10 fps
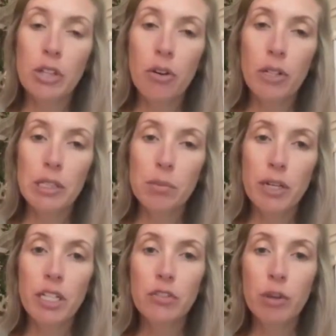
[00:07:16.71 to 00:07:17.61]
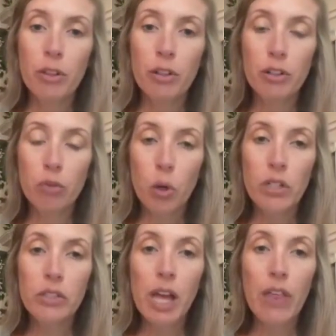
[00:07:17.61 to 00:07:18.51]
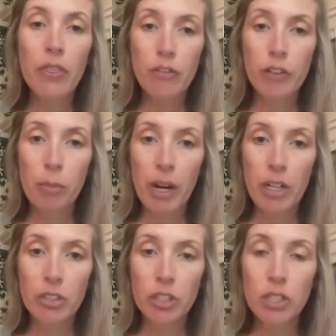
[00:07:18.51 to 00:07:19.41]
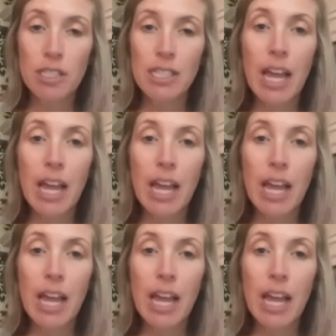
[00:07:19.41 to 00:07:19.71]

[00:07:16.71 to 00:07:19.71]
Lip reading: going to experience from their divorce and their remarriages,